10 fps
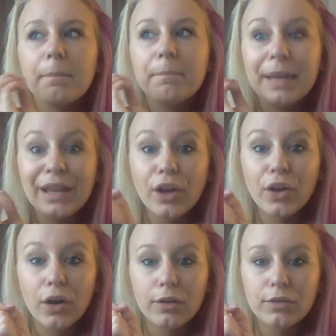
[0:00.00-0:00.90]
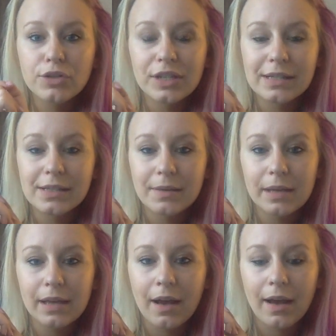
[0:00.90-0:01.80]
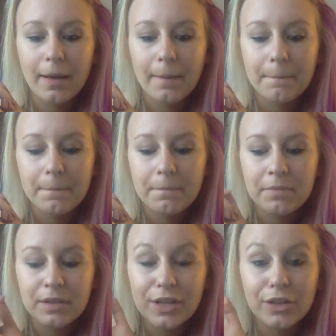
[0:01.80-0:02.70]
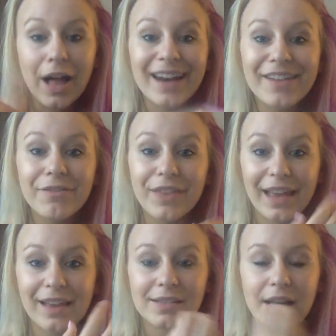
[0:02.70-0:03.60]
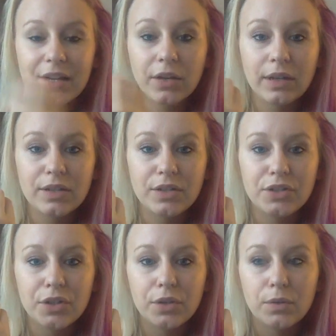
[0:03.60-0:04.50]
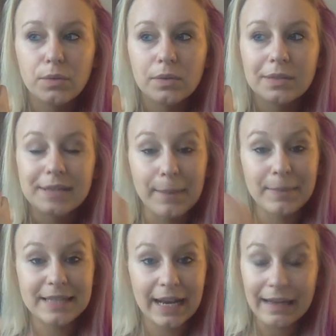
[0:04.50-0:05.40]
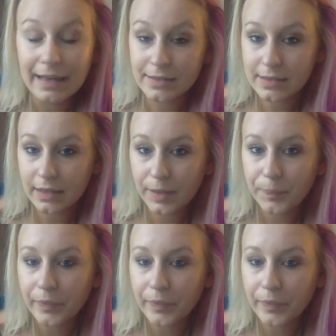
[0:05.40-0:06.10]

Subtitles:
being a coach is there's a lot of things that you need to do simultaneously.